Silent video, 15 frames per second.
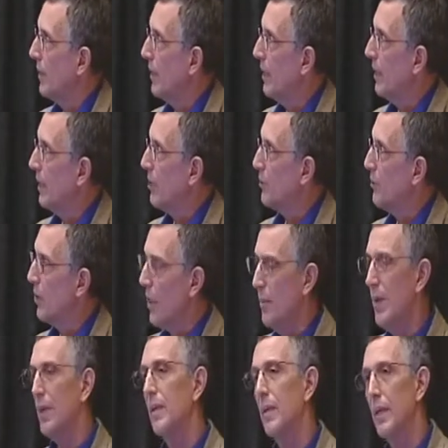is
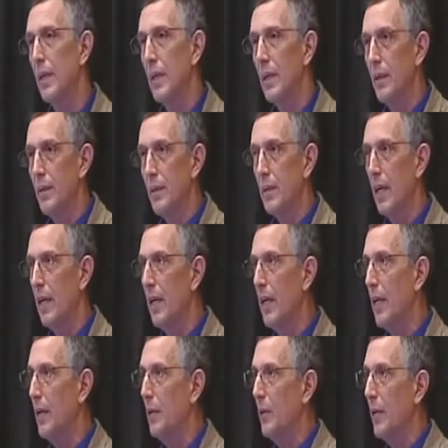primarily
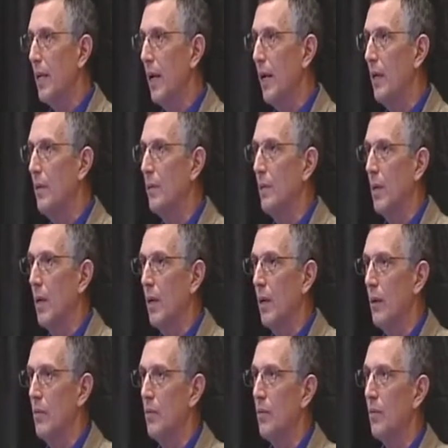taking into account
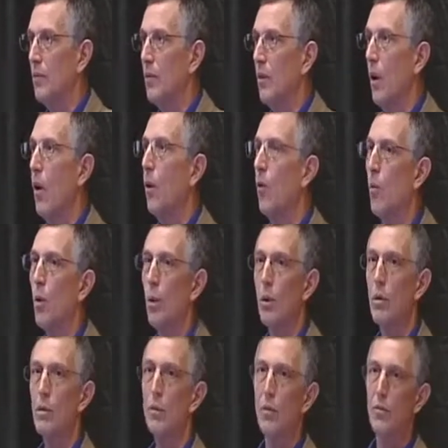the whole
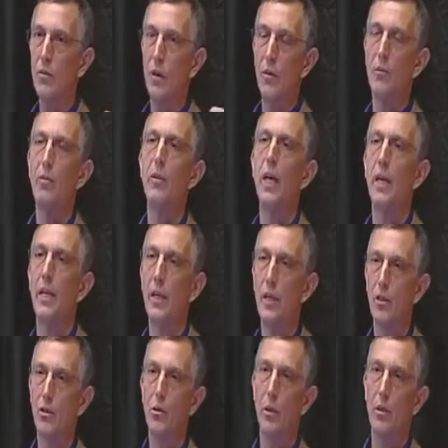world of lighting
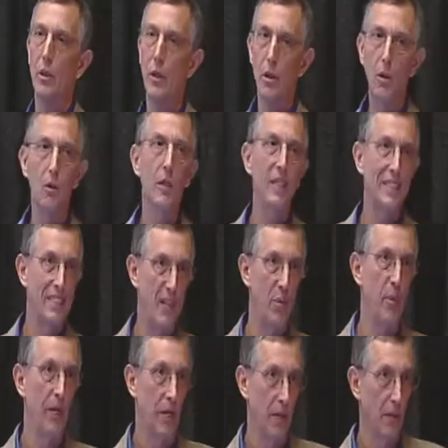control, including
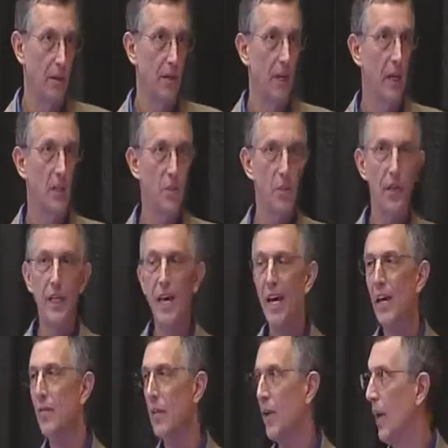dimming. Okay, it's a pretty
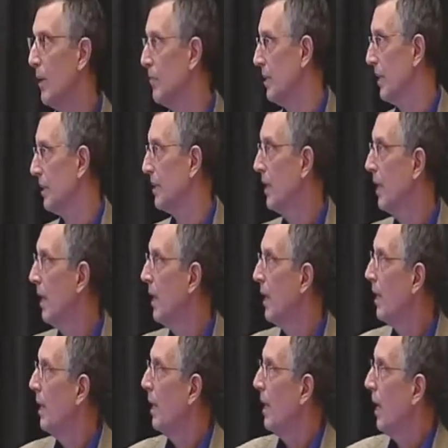heavy object,
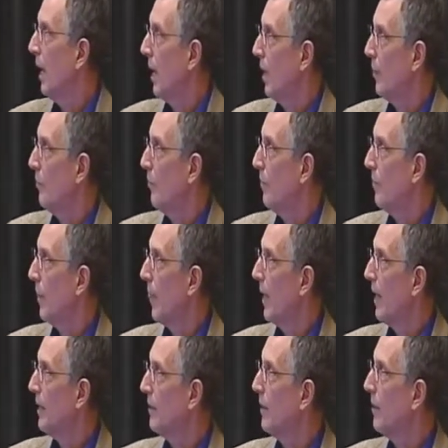
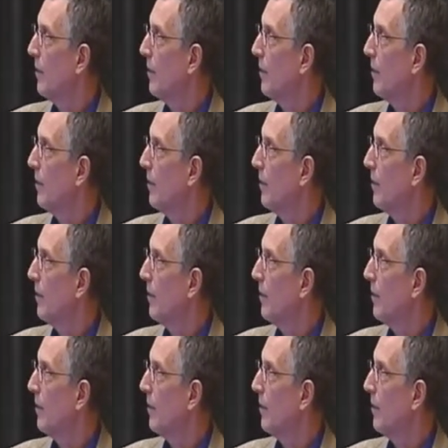and you